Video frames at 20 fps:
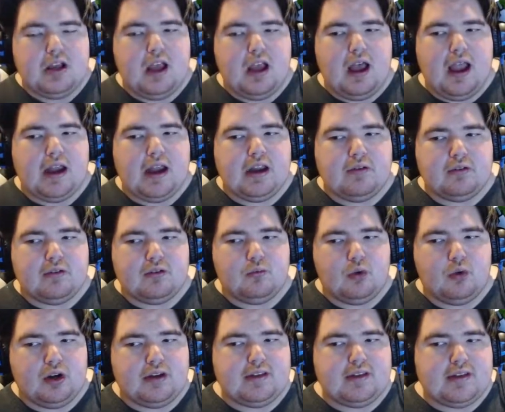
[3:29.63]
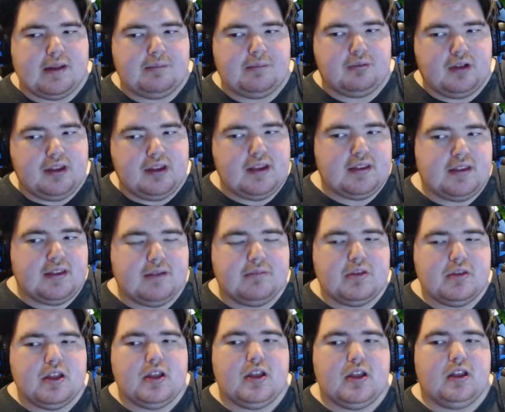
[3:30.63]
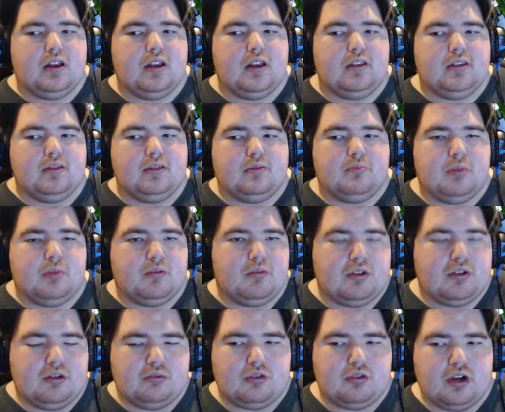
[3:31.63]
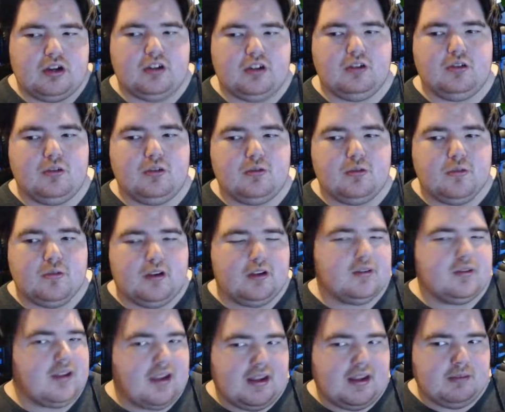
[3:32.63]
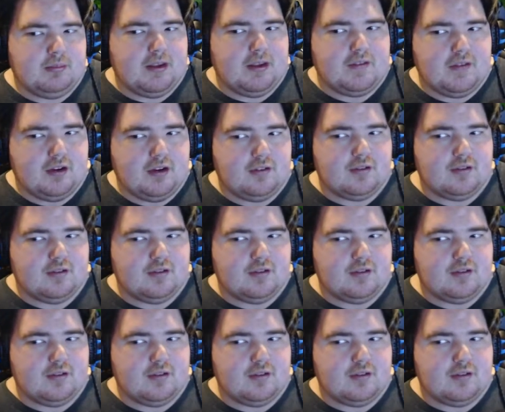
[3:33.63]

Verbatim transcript: I never want to stop playing them. And but when I'm trying to do YouTube videos, I can't make videos